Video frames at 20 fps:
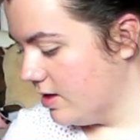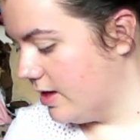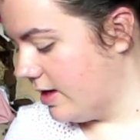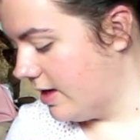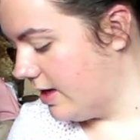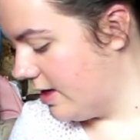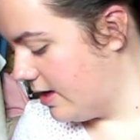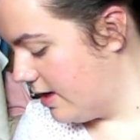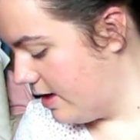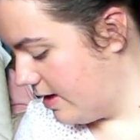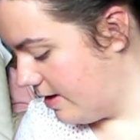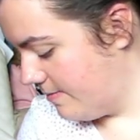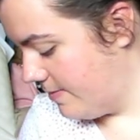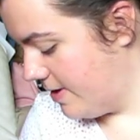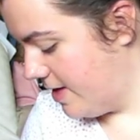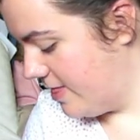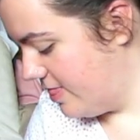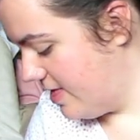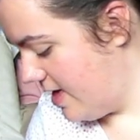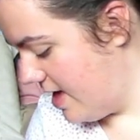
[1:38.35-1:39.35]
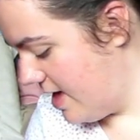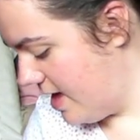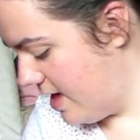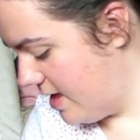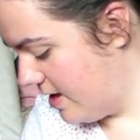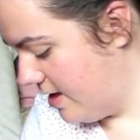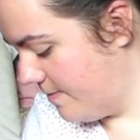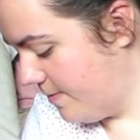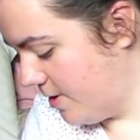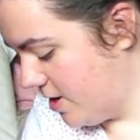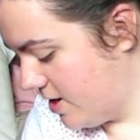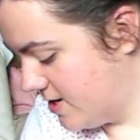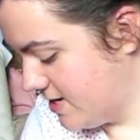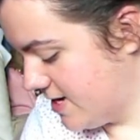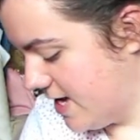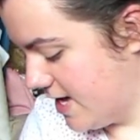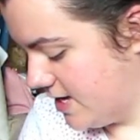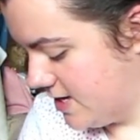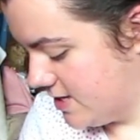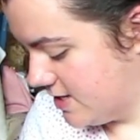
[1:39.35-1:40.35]
And then I'm going to
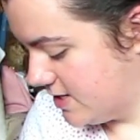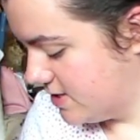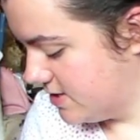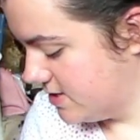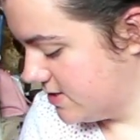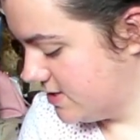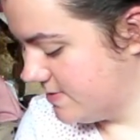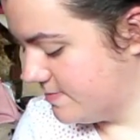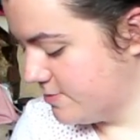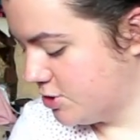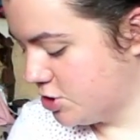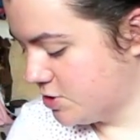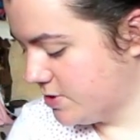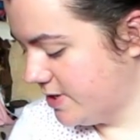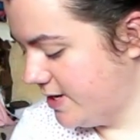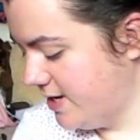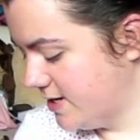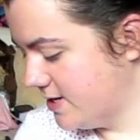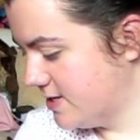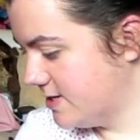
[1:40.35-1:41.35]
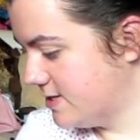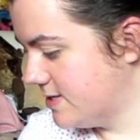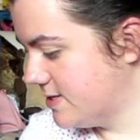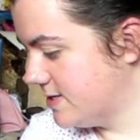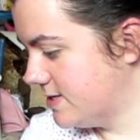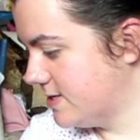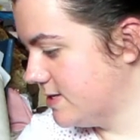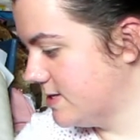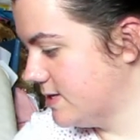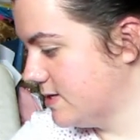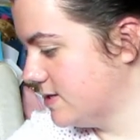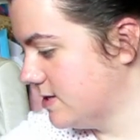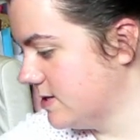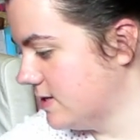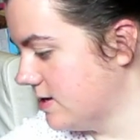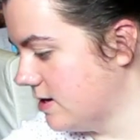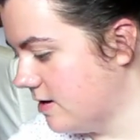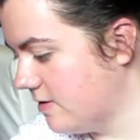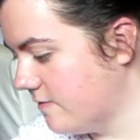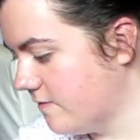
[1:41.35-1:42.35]
take some treats
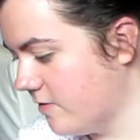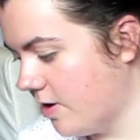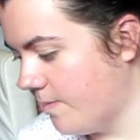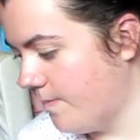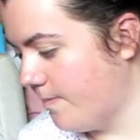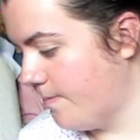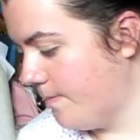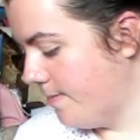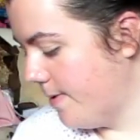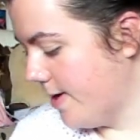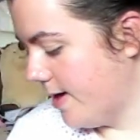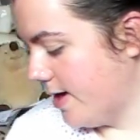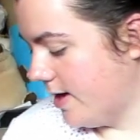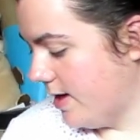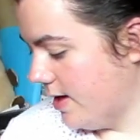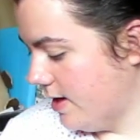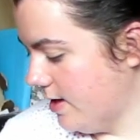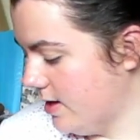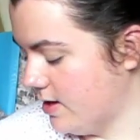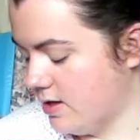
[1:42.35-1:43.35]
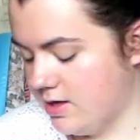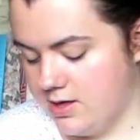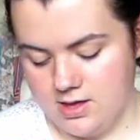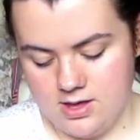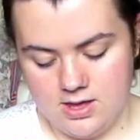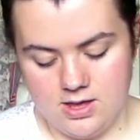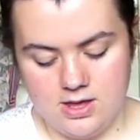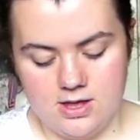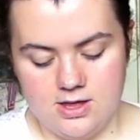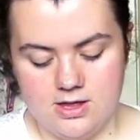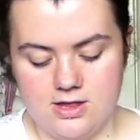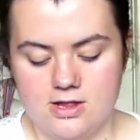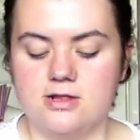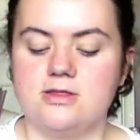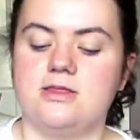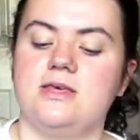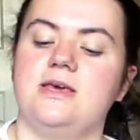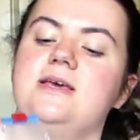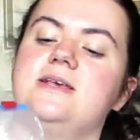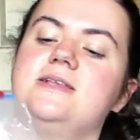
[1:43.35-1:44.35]
out of our bag.
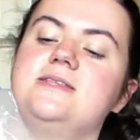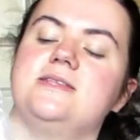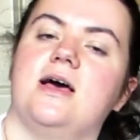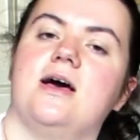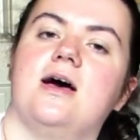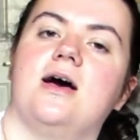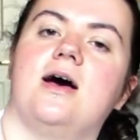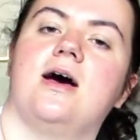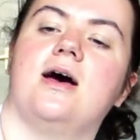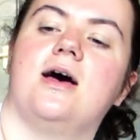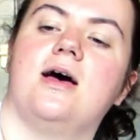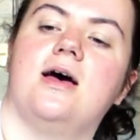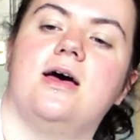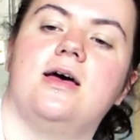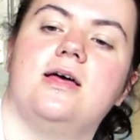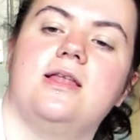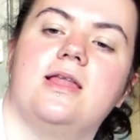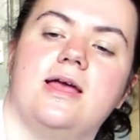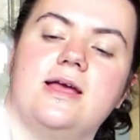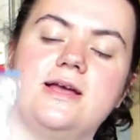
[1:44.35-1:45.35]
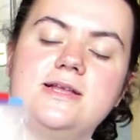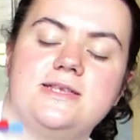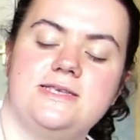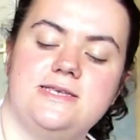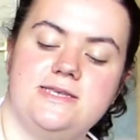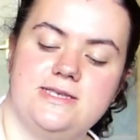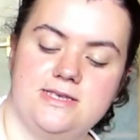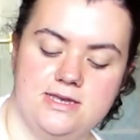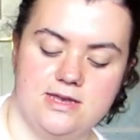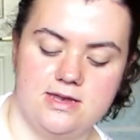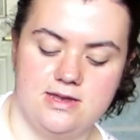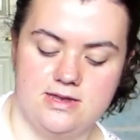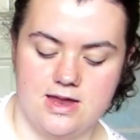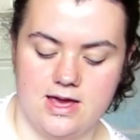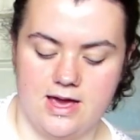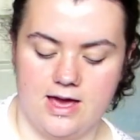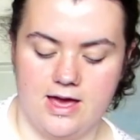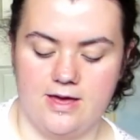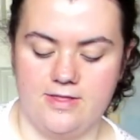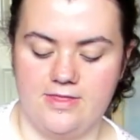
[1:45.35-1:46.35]
These are
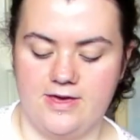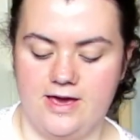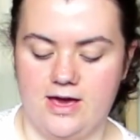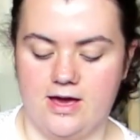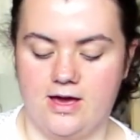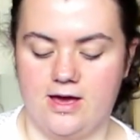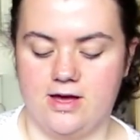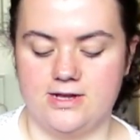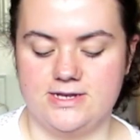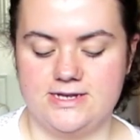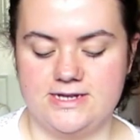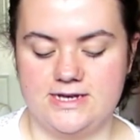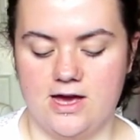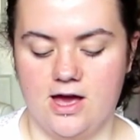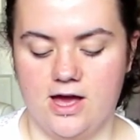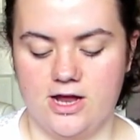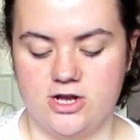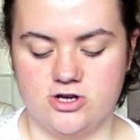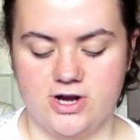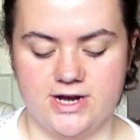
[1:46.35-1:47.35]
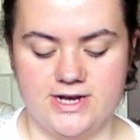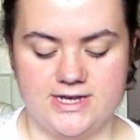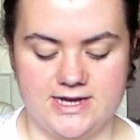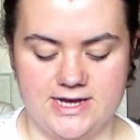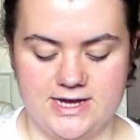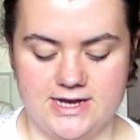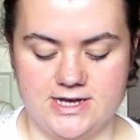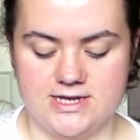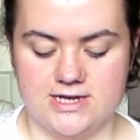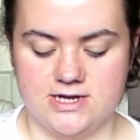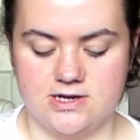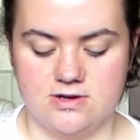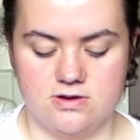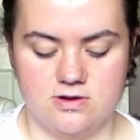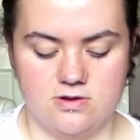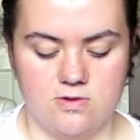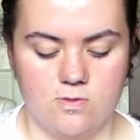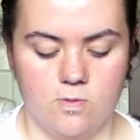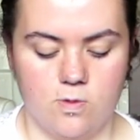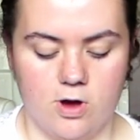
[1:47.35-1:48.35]
they are dehydrated
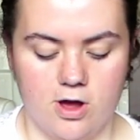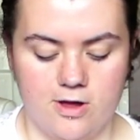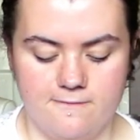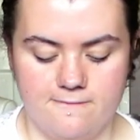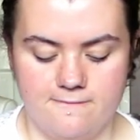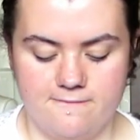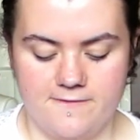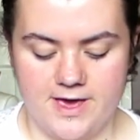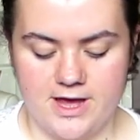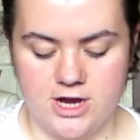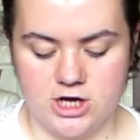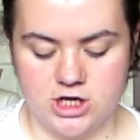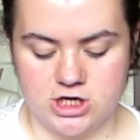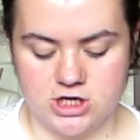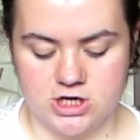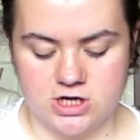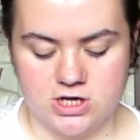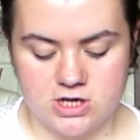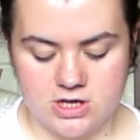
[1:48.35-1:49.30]
white fish.